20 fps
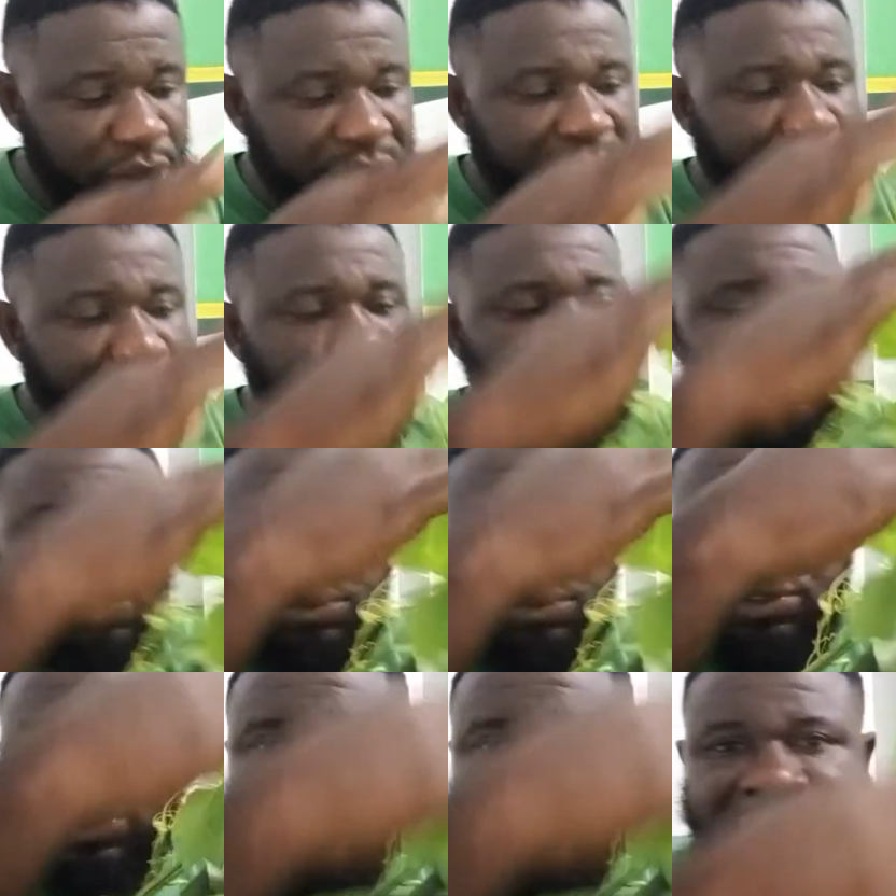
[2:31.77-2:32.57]
The
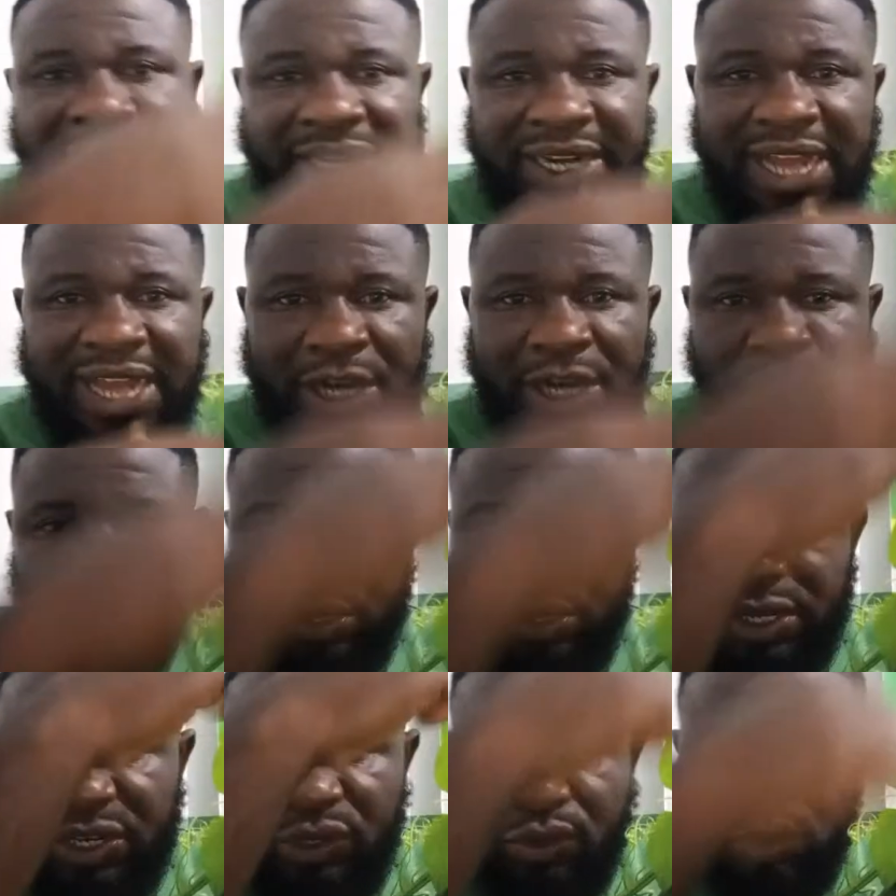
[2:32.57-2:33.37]
fruits that
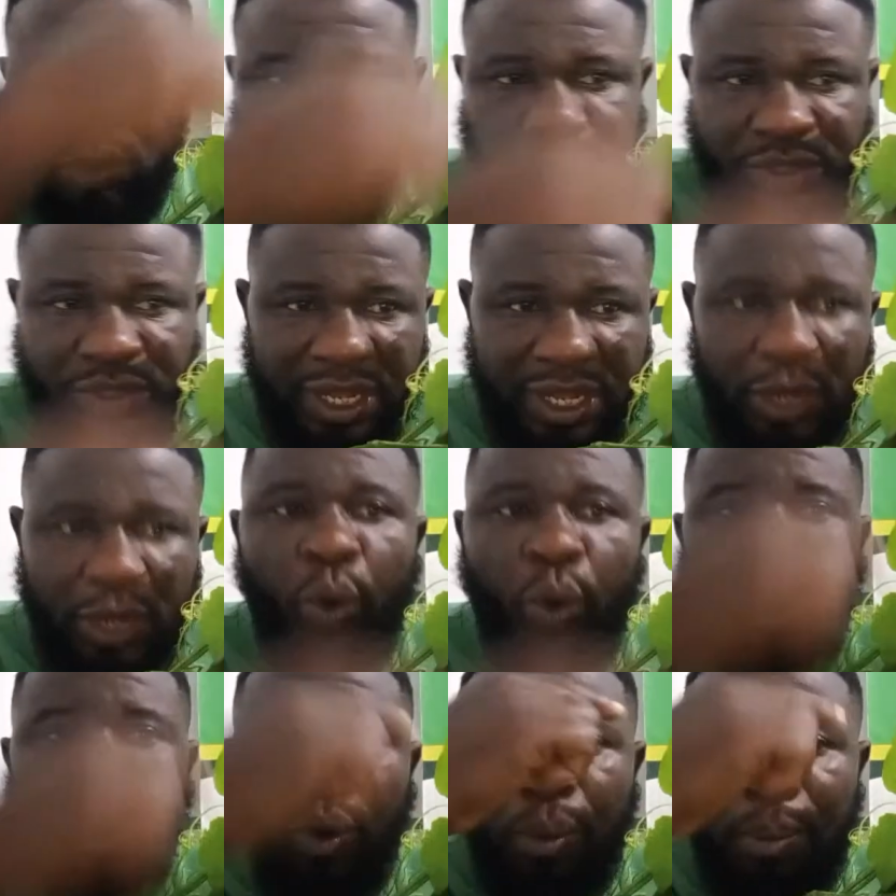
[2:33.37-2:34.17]
actually looks like
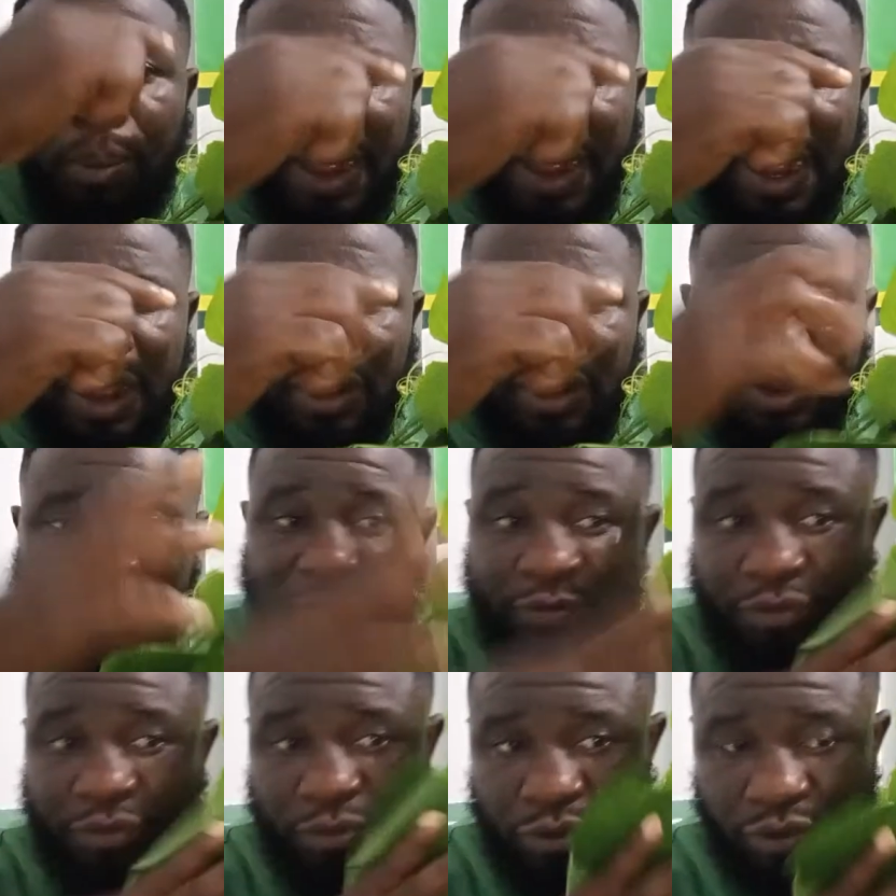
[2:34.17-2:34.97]
cucumber, the
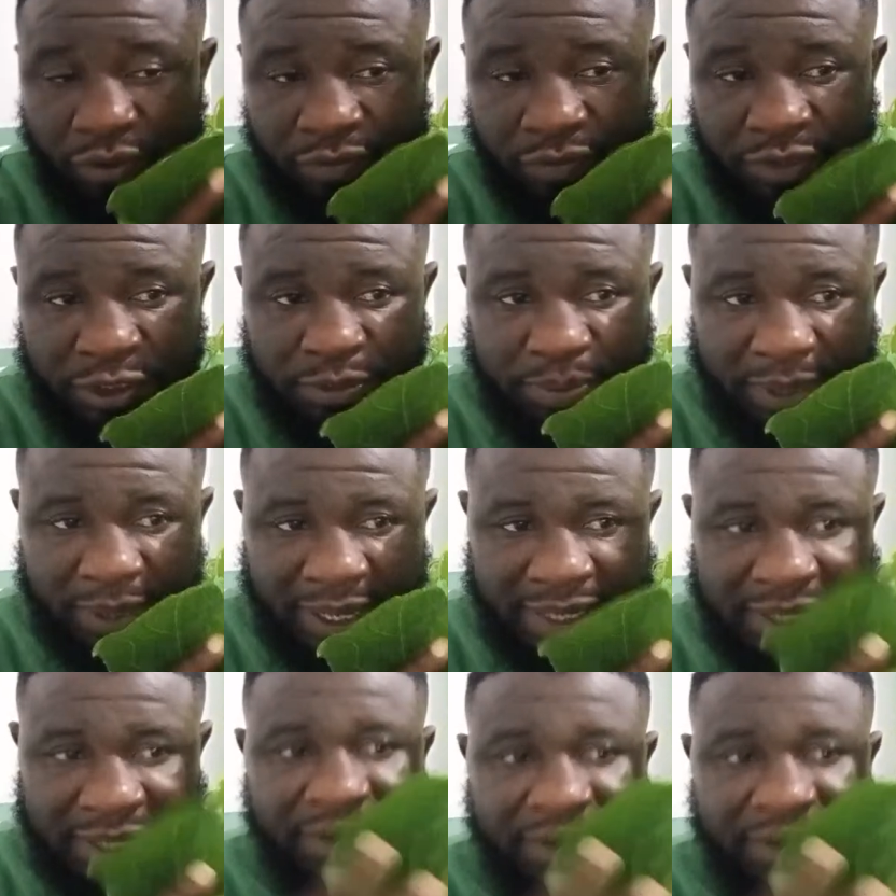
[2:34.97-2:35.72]
fruits of this plant,